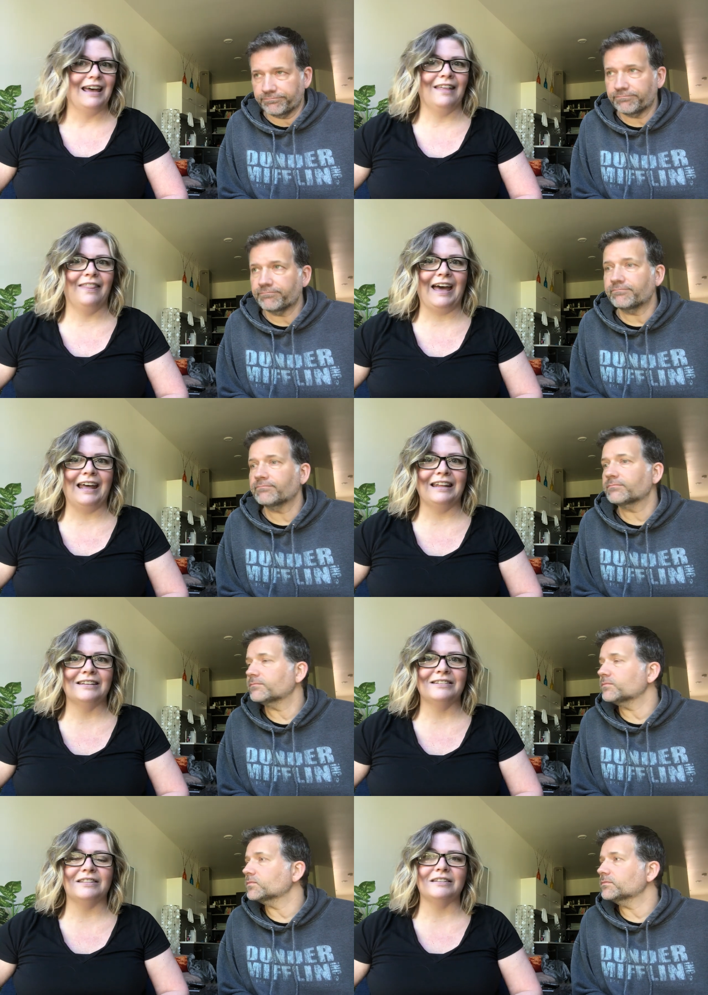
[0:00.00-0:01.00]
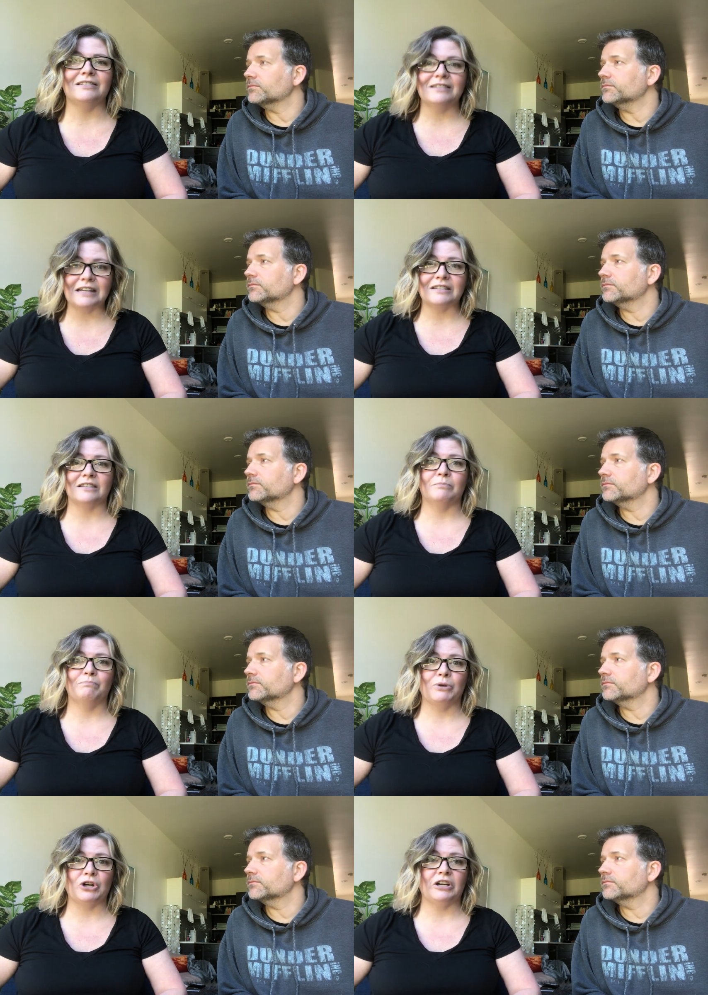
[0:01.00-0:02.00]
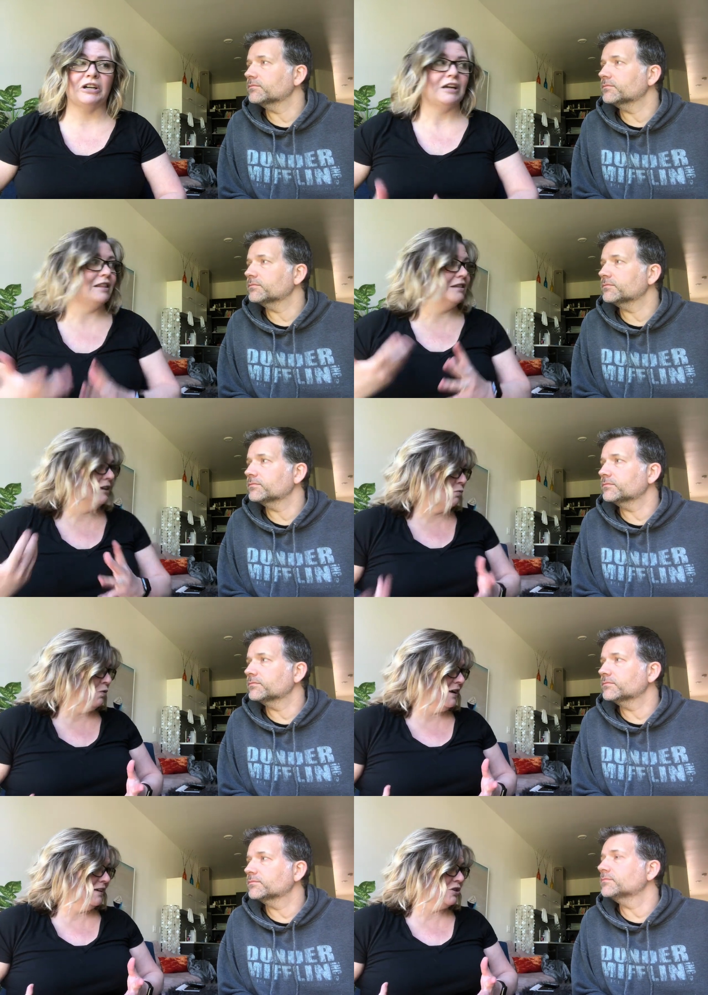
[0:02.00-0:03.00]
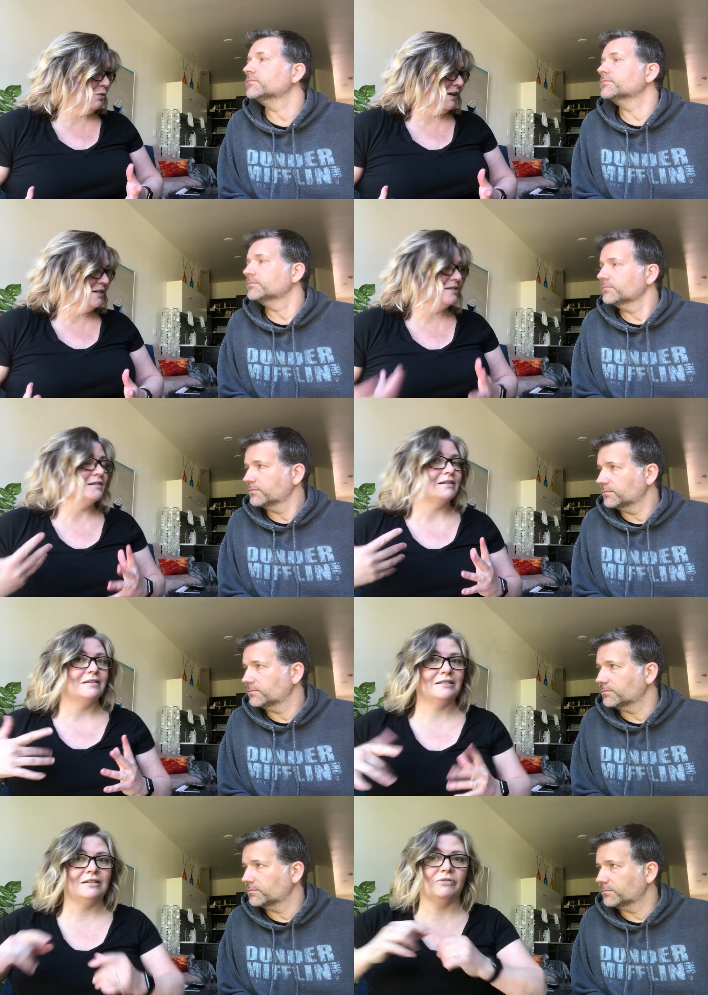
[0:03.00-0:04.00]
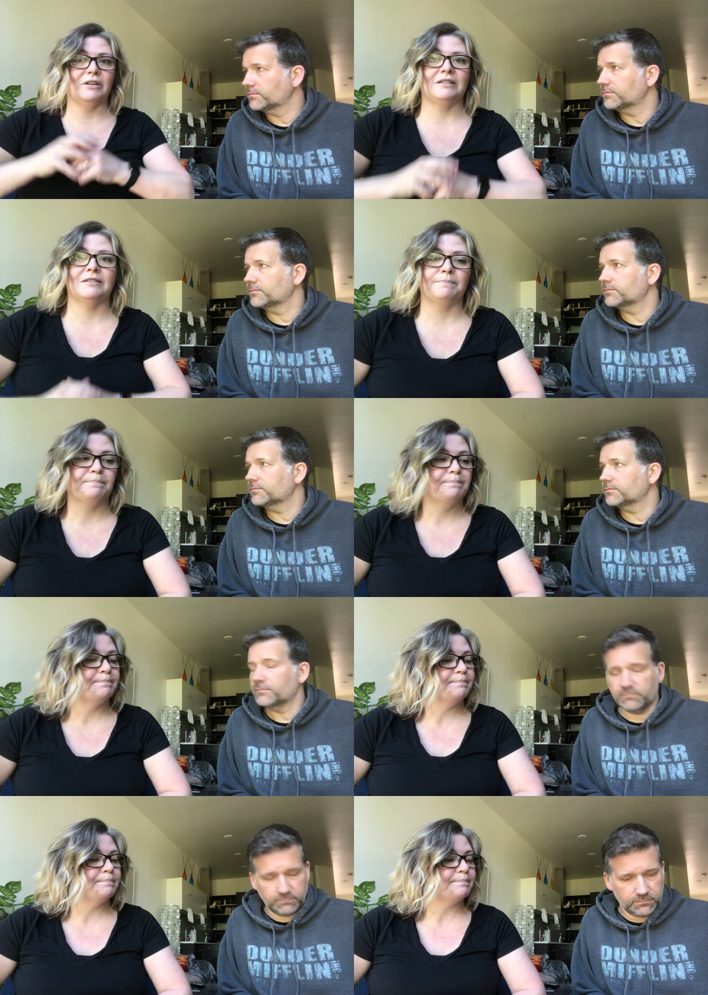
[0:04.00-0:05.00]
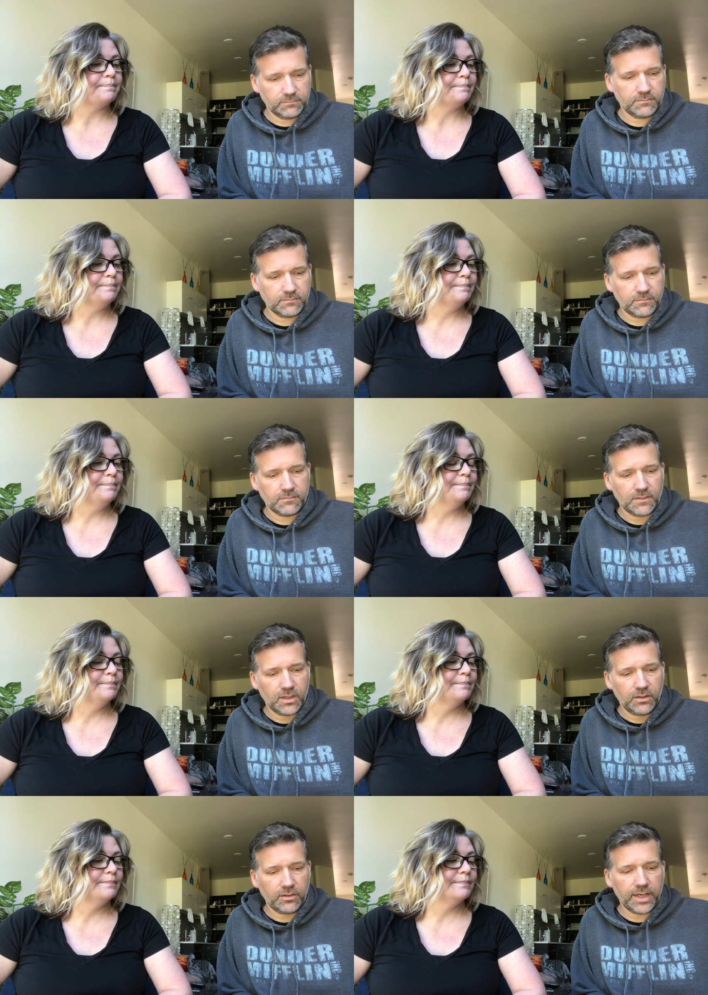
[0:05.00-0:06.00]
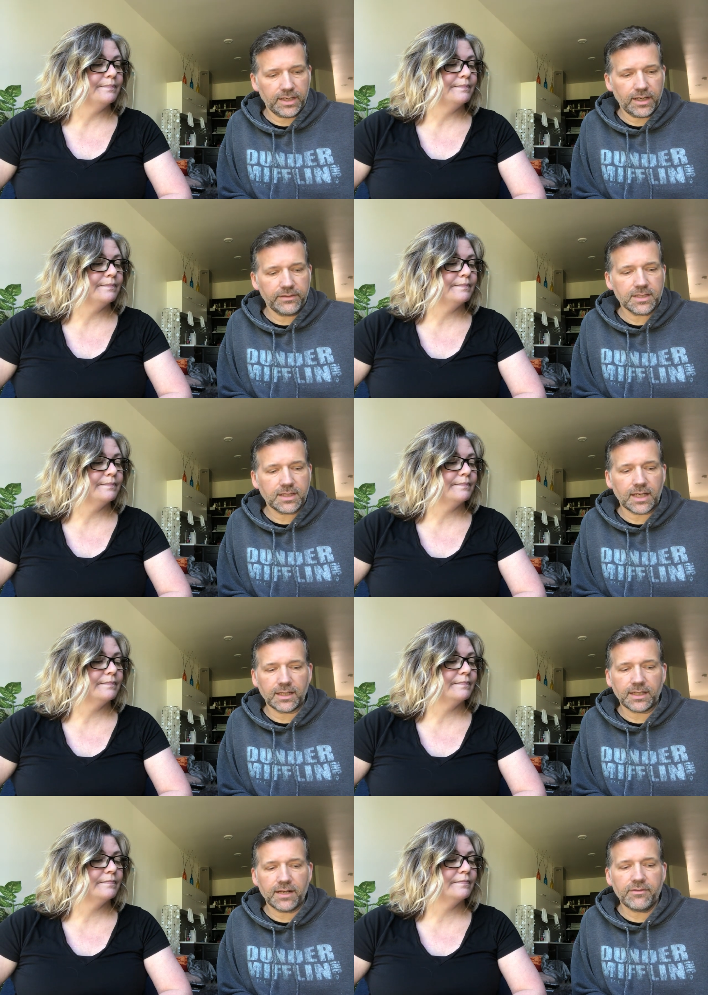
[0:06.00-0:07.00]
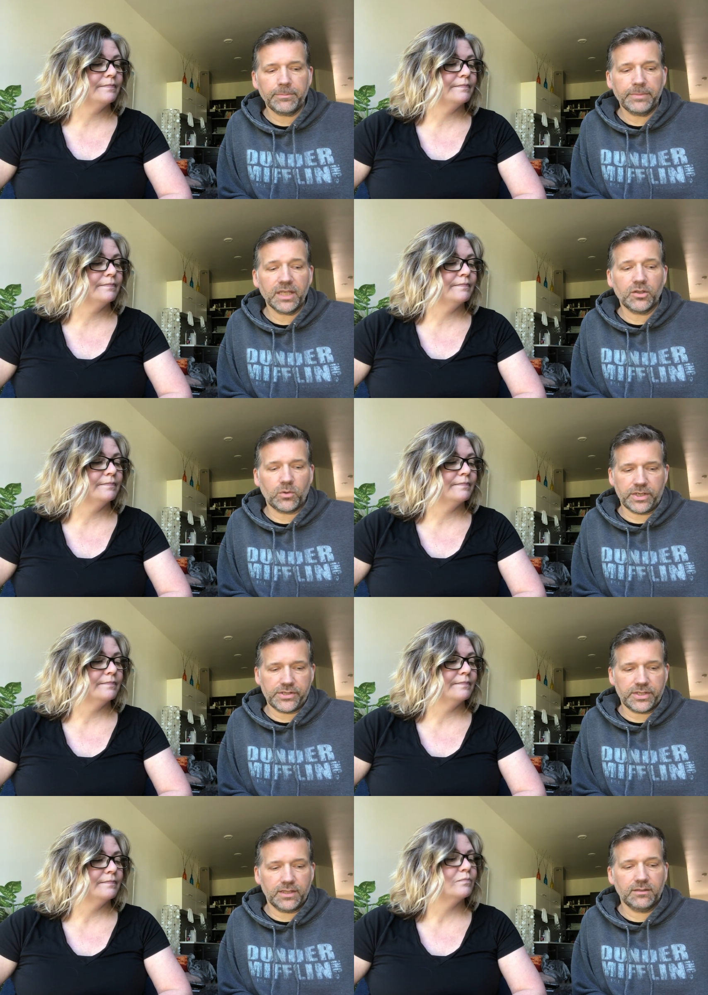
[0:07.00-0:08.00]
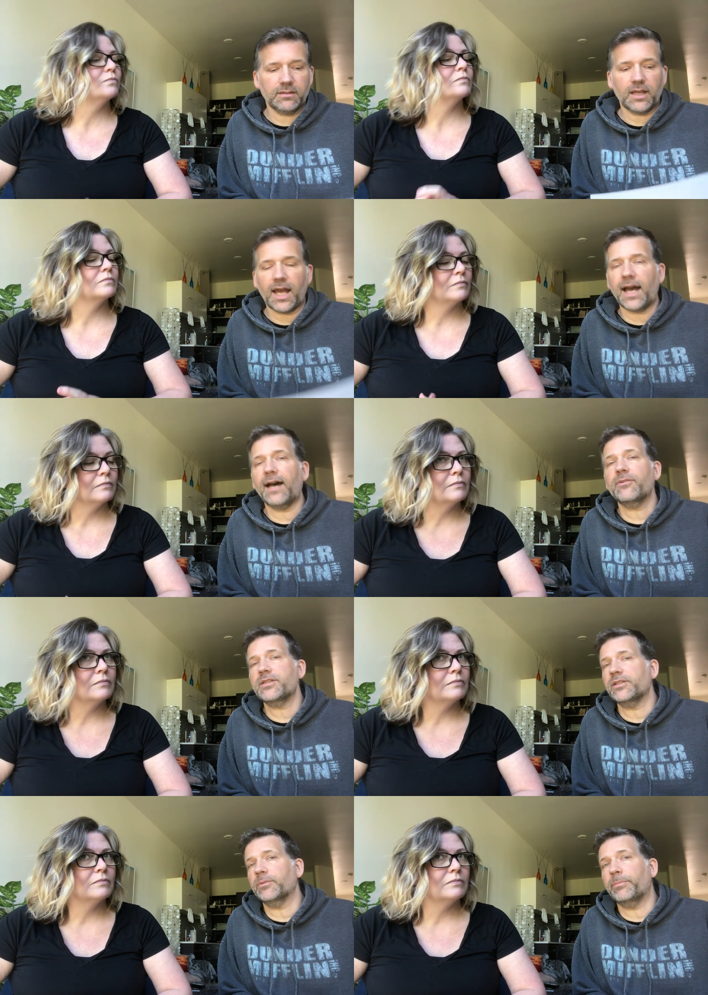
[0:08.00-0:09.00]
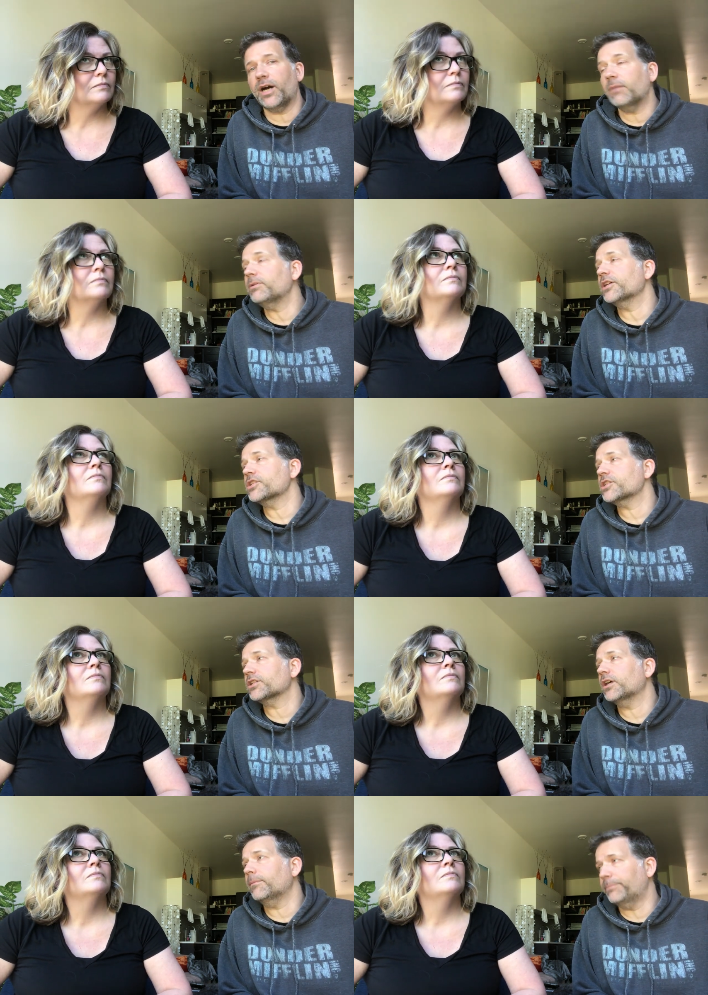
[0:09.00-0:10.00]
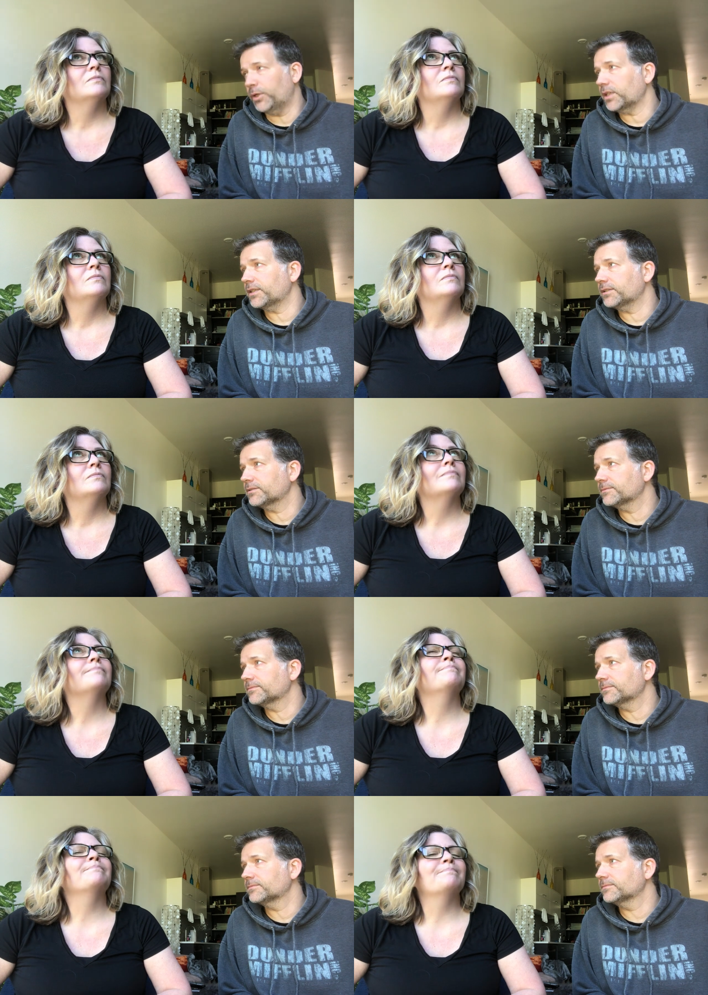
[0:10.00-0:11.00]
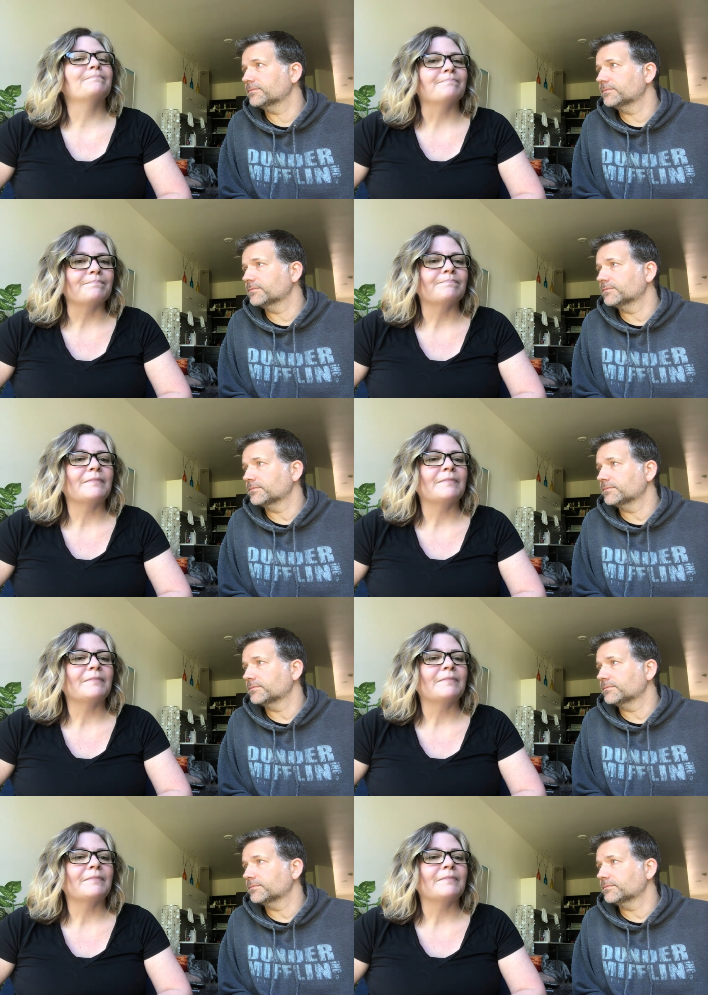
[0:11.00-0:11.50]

Speaker 1: and that is the sixth book in the Unwanteds Quest series.
Speaker 2: Great. Evan's got kind of a big question. How do you publish a book?
Speaker 1: Mm.